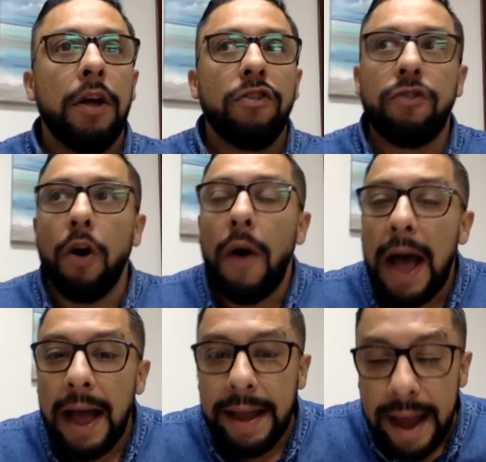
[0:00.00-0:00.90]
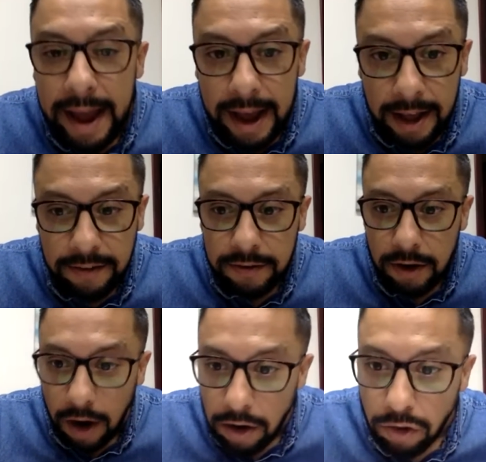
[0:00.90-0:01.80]
So I asked
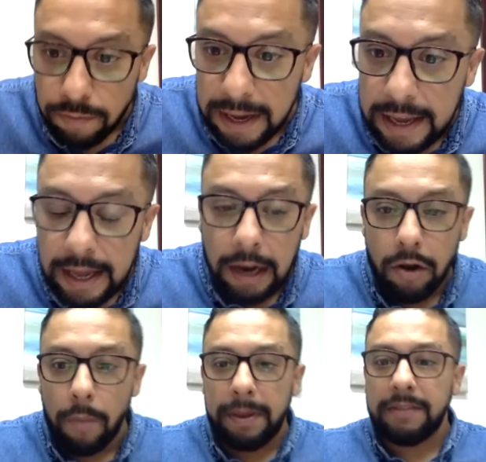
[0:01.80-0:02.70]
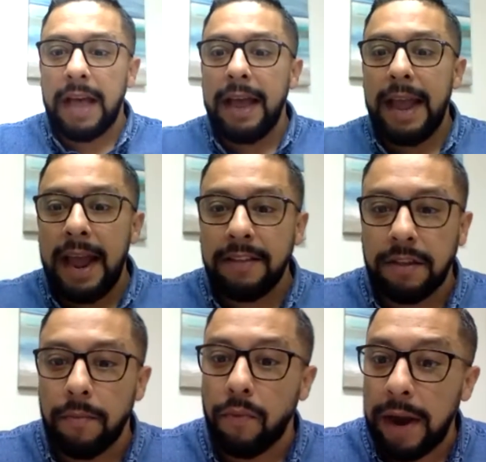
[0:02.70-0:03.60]
Carlos Mejia Lopez, I
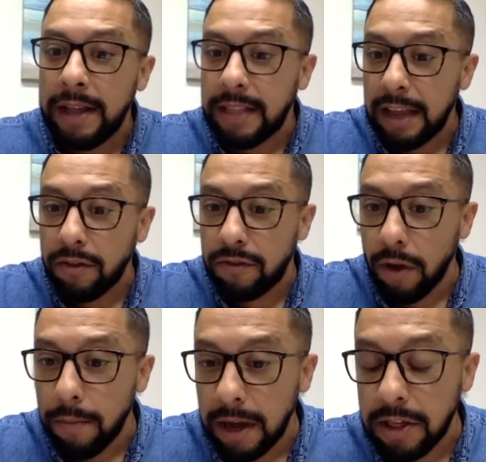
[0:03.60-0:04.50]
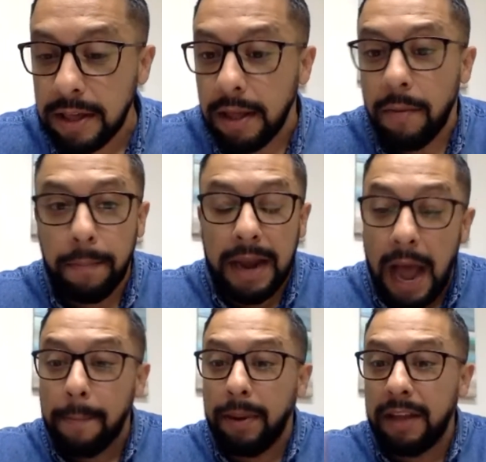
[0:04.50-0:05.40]
asked him, Rain, thank you so much.
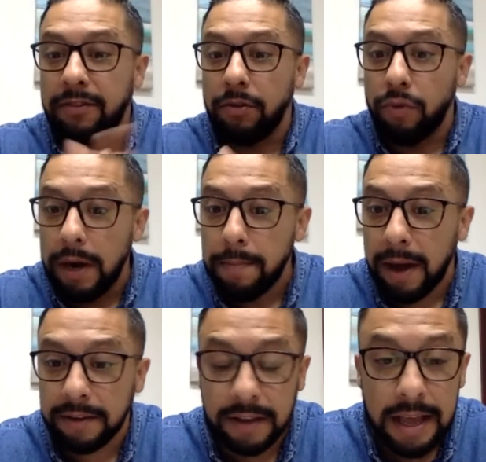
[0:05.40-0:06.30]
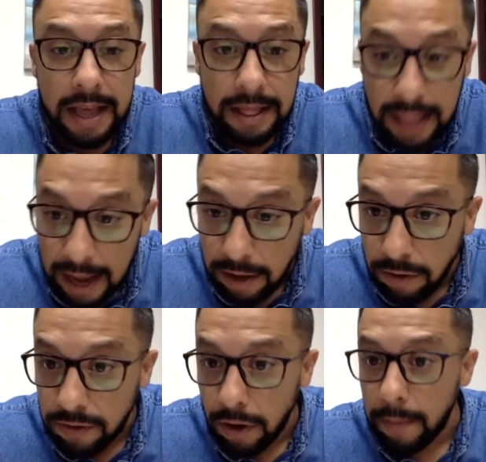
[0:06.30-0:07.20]
God bless you, $20. Thank
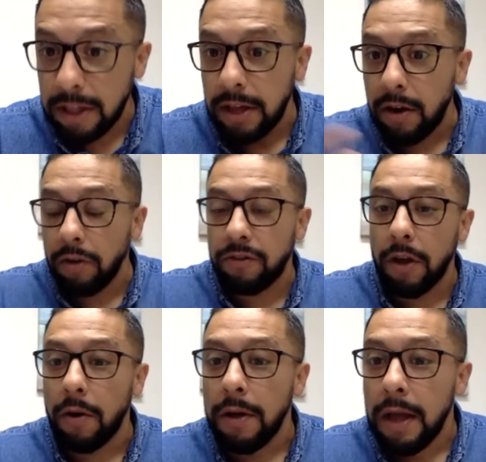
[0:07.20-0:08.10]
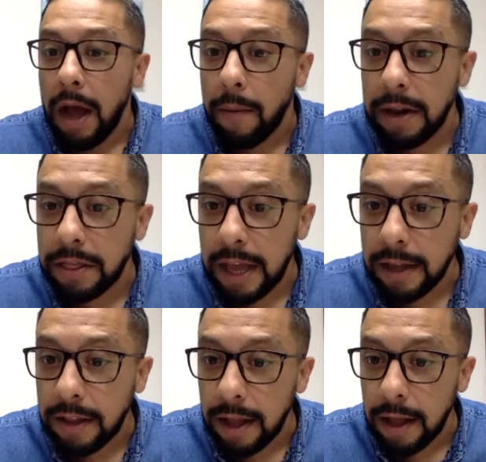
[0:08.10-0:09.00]
you so much. And also, I want to
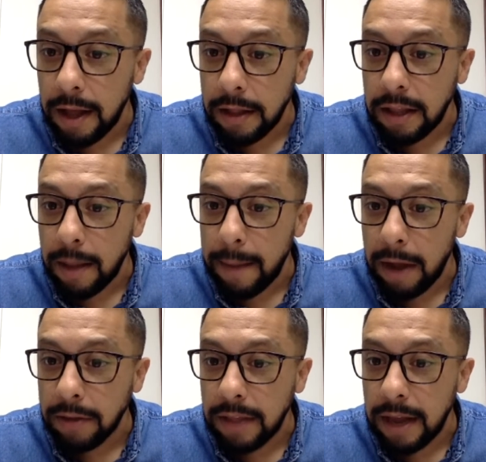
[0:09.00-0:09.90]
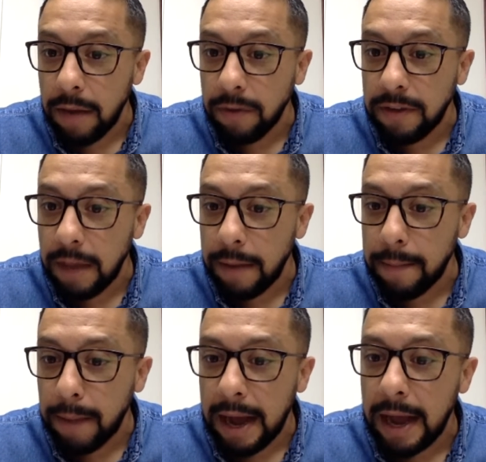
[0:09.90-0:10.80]
thank the amount that it was
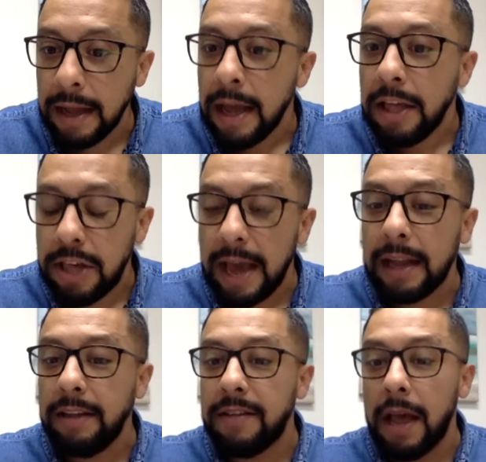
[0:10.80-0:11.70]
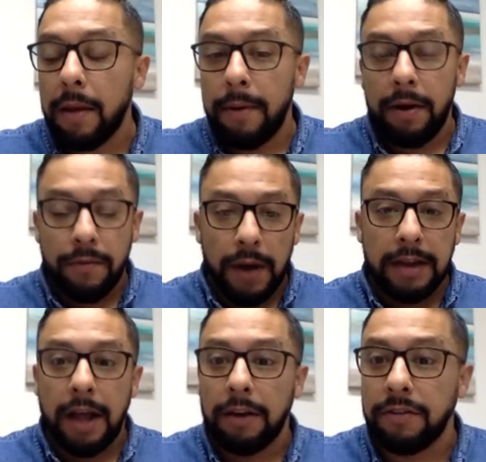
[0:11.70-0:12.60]
given by Jacqueline Tackerberry,
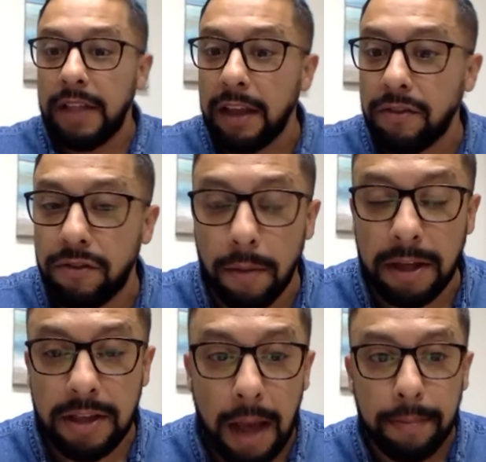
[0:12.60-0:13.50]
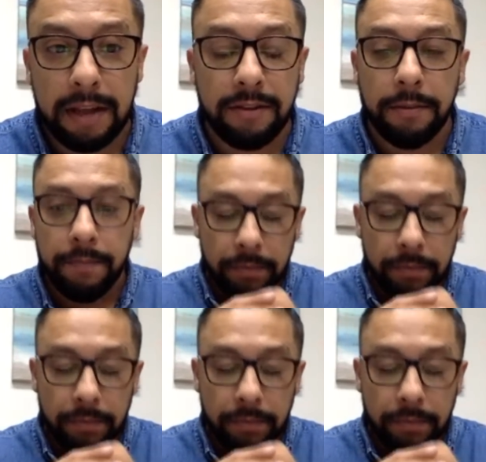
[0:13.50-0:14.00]
$5. Thank you so much. God bless you.